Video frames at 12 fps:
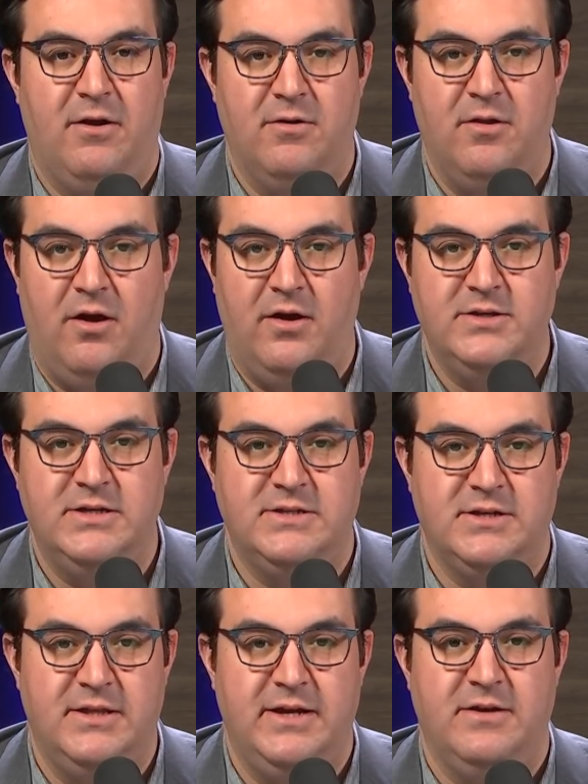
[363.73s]
our laws,
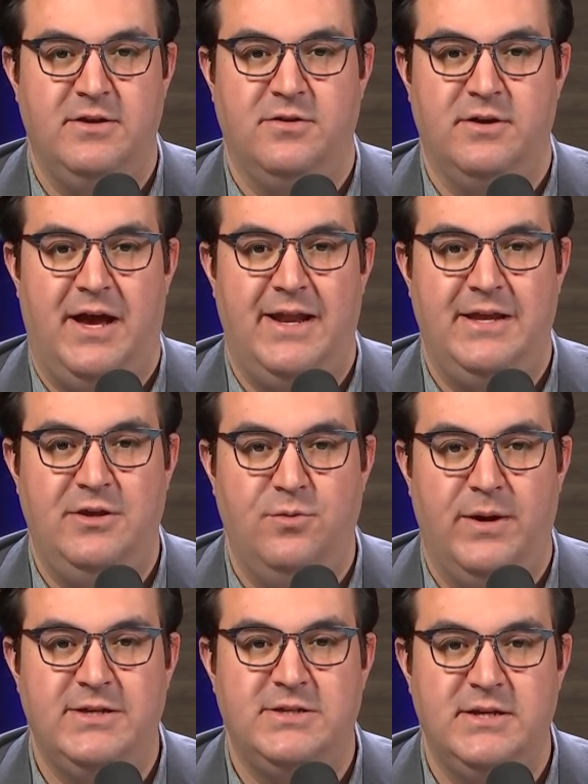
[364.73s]
it's clear you're not a
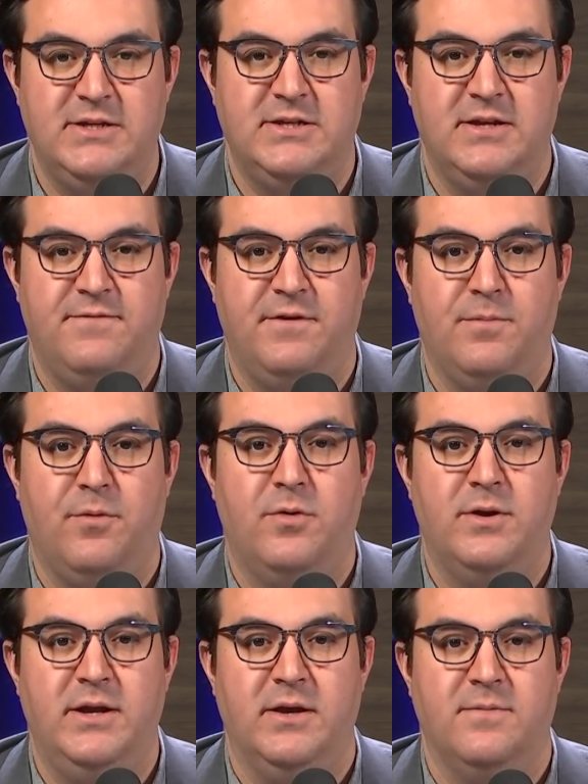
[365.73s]
U.S. citizen if you're
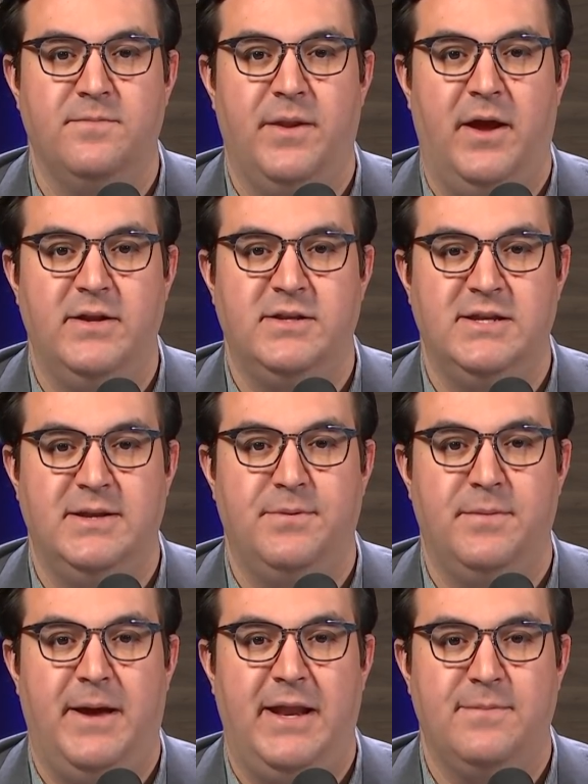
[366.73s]
born here to
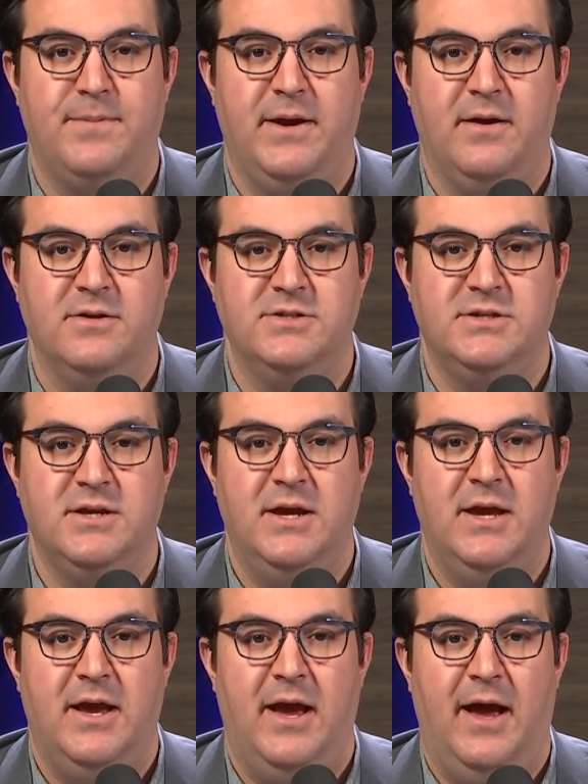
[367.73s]
diplomatic parents,
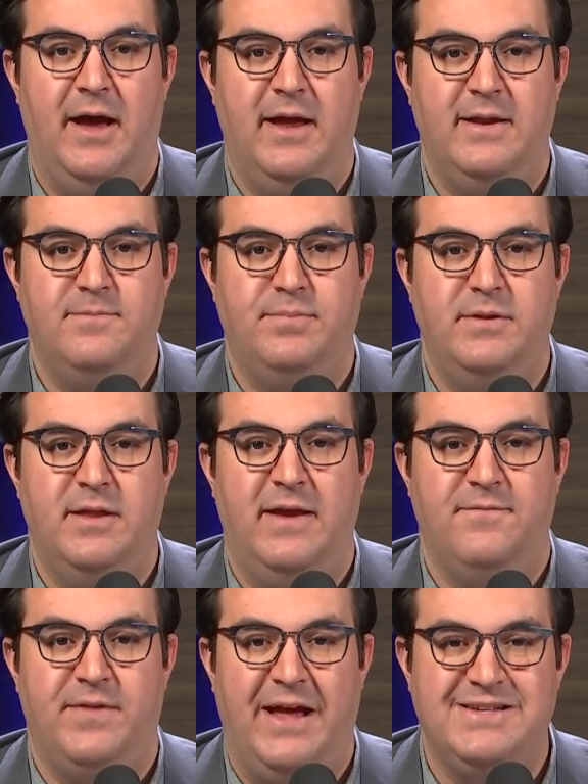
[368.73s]
and
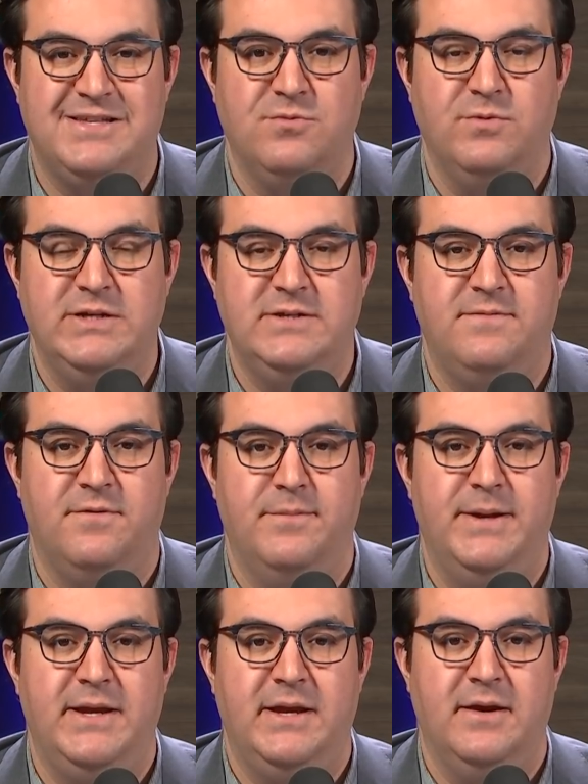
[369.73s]
if that's the reason for
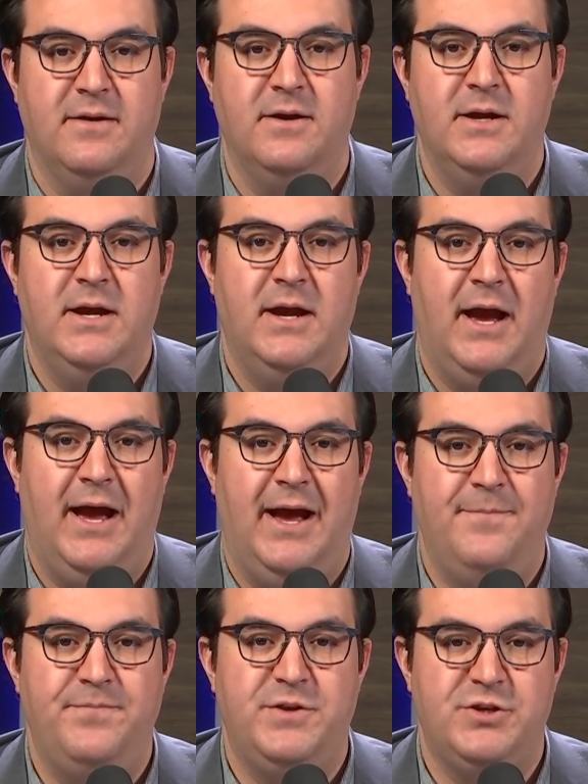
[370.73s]
being here.
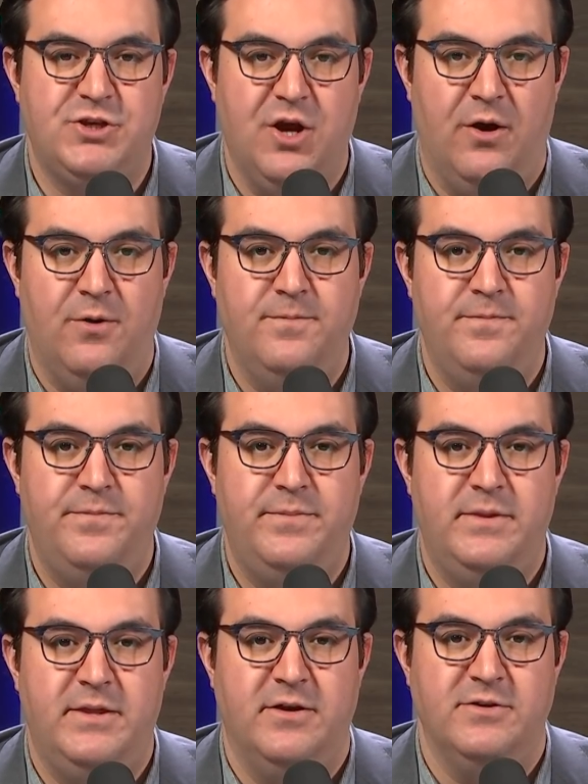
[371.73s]
So
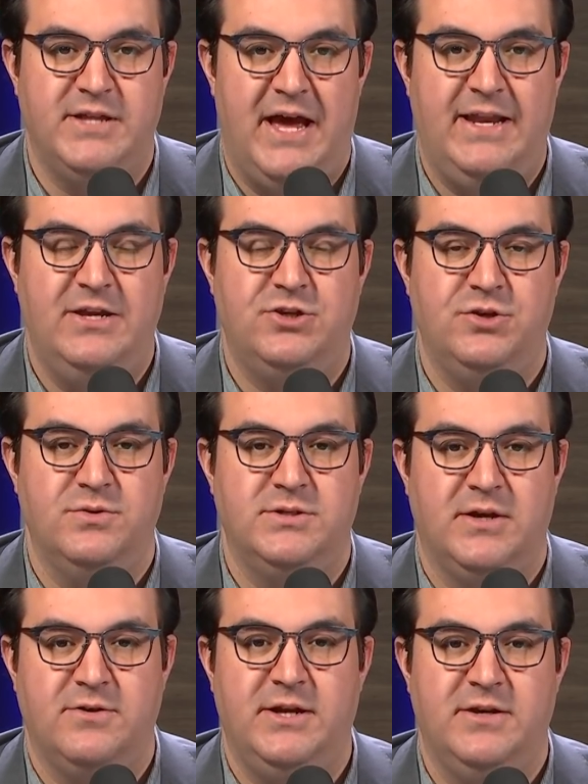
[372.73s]
there's that issue.
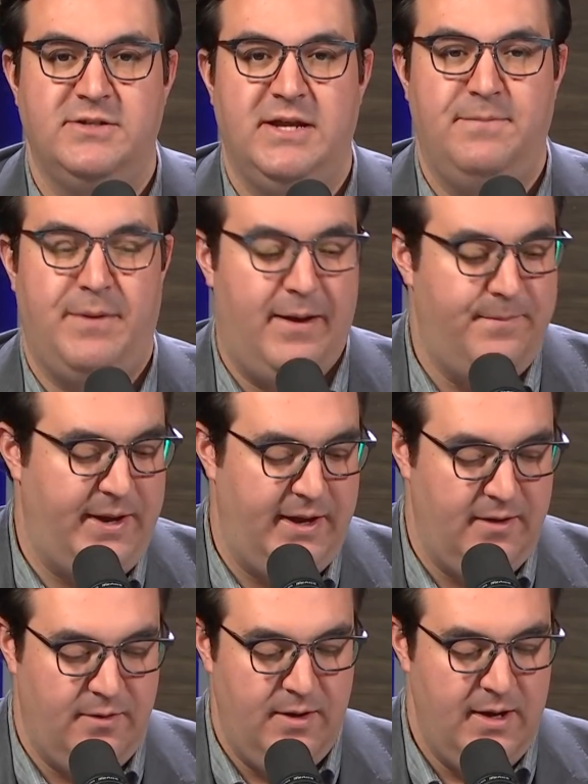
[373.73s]
Secretary of State
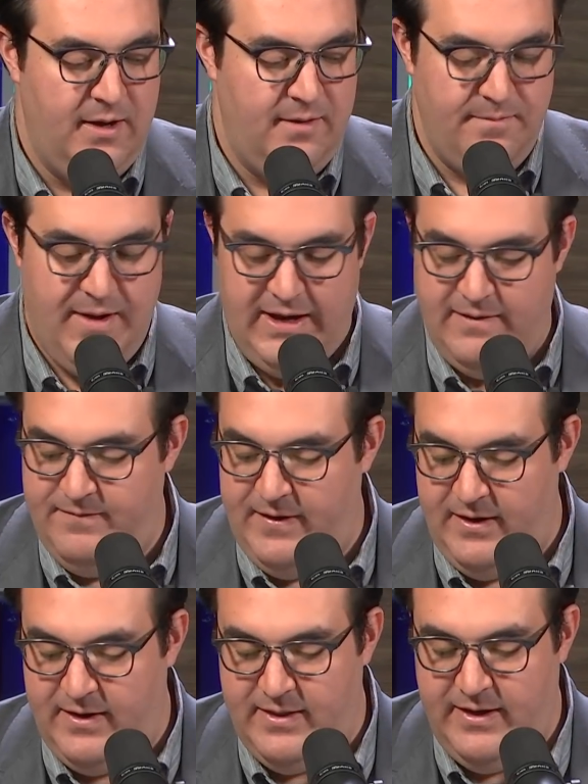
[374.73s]
Pompeo made it
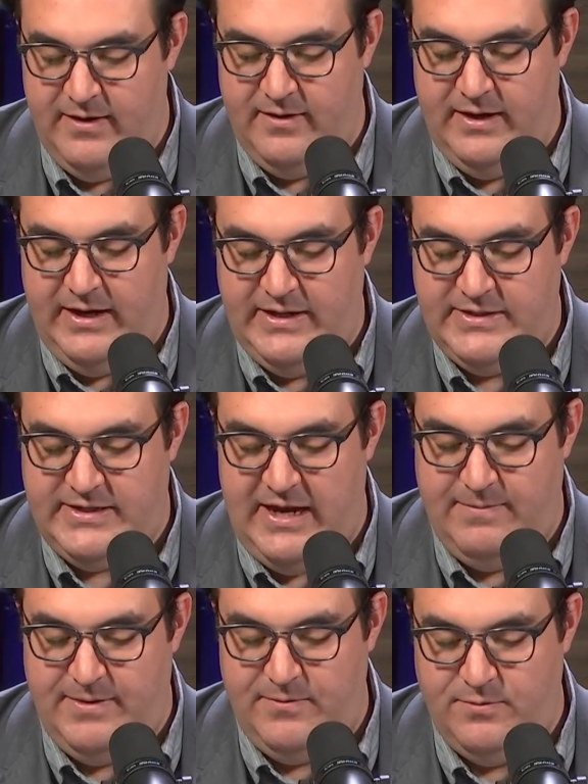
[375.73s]
very clear. His
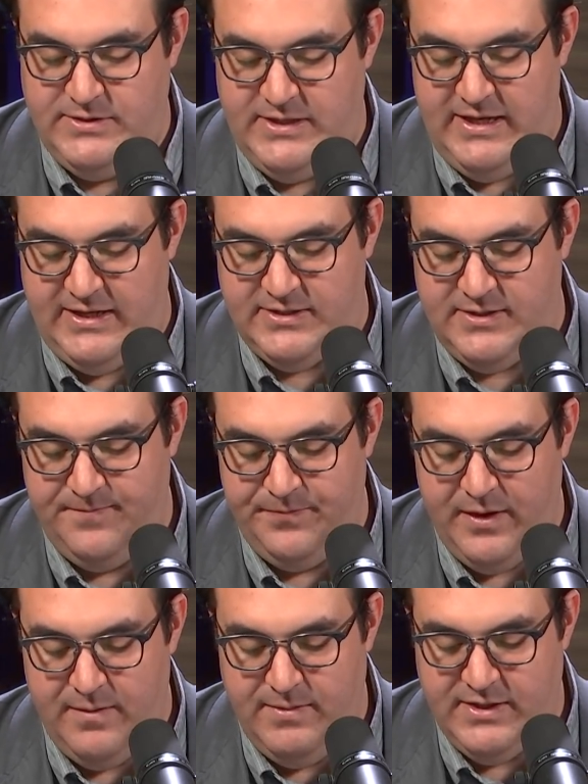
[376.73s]
statement was this:
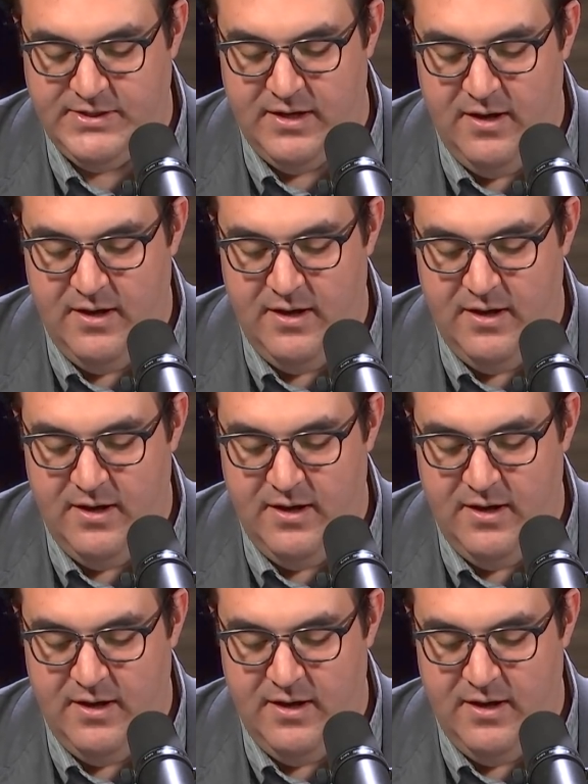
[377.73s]
Miss